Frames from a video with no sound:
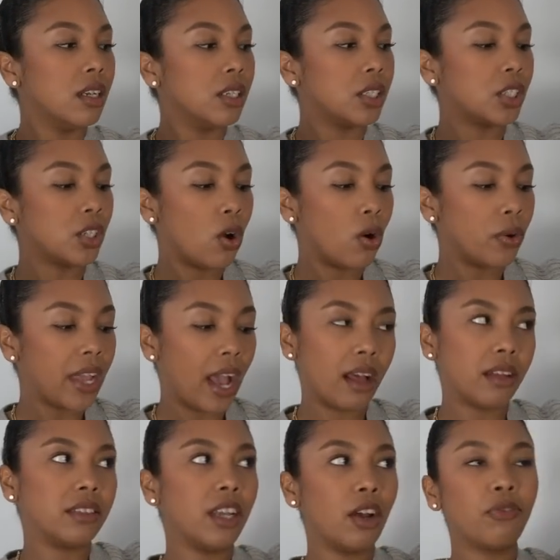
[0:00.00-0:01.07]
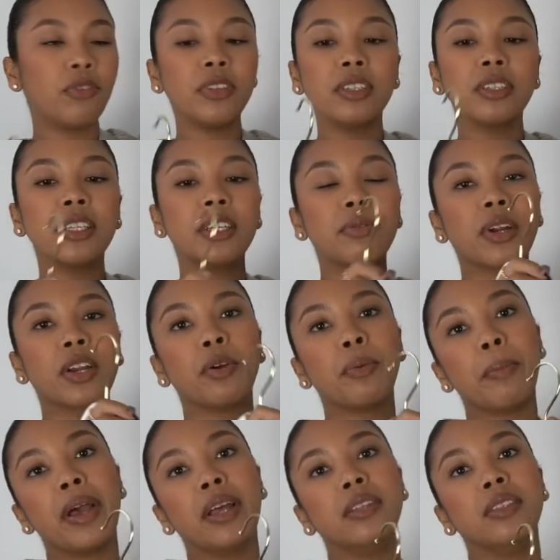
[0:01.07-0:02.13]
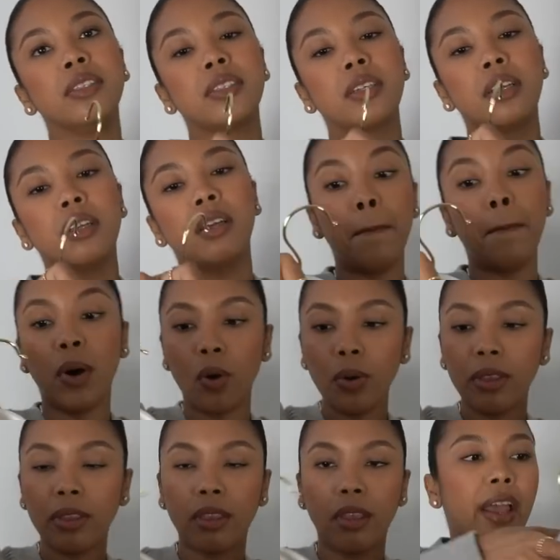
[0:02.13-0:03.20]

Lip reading: So yeah, definitely recommend both.